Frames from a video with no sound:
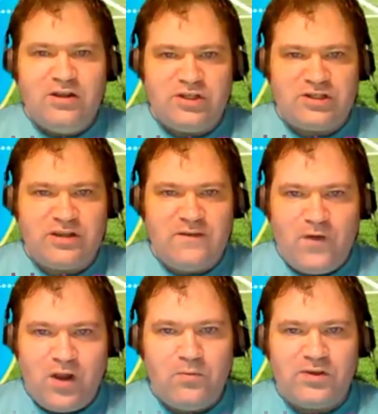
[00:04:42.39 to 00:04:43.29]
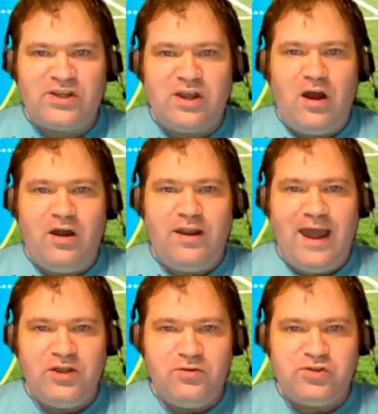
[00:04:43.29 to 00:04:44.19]
Just follow us on
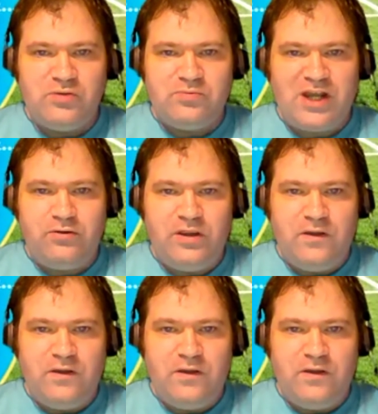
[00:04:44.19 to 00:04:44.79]
our YouTube channel.